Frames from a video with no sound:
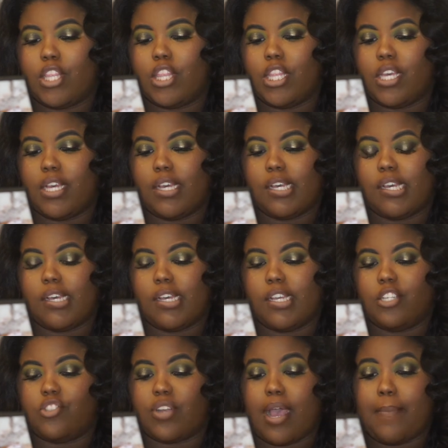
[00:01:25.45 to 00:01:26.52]

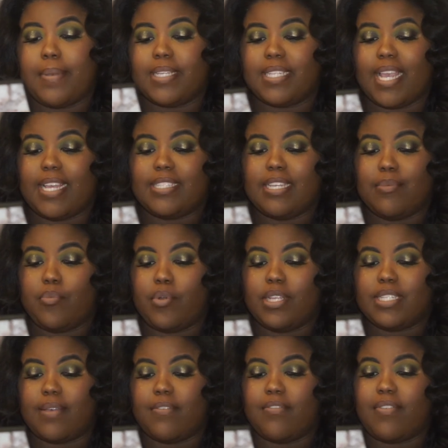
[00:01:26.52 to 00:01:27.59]
the drop is
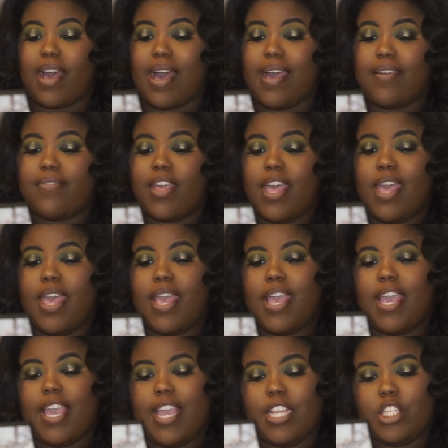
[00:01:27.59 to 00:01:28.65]
18.75
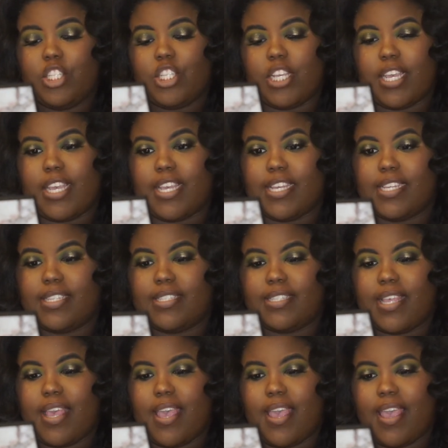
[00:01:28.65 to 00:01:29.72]
inches.
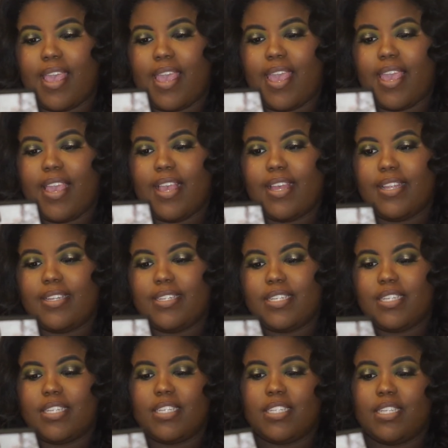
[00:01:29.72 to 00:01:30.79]
And
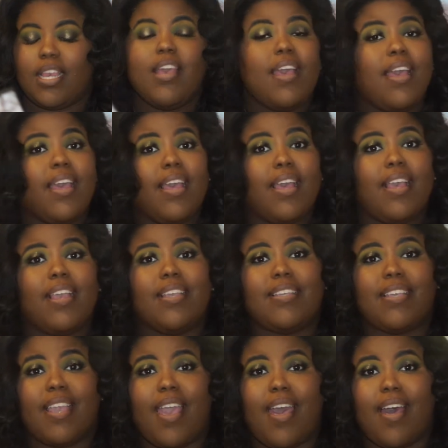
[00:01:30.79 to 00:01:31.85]

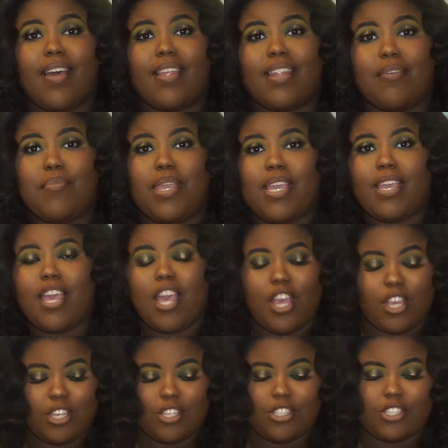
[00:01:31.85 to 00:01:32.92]
yeah, let me
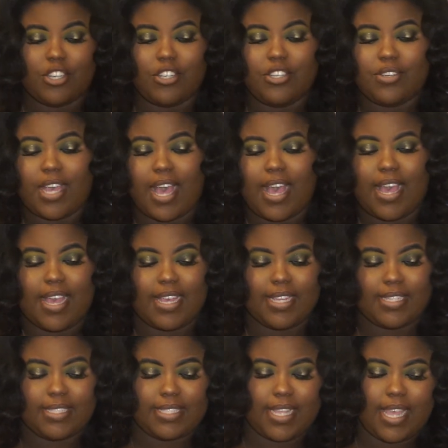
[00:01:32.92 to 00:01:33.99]
show you
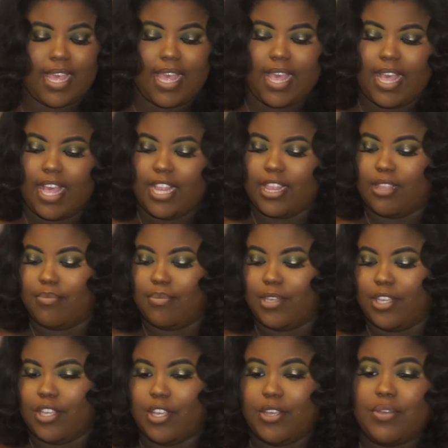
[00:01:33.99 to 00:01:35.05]
guys the
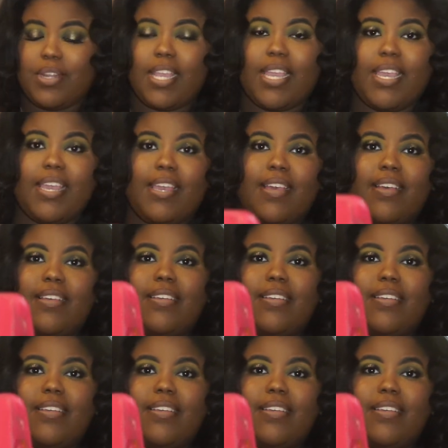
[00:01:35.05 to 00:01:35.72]
beauty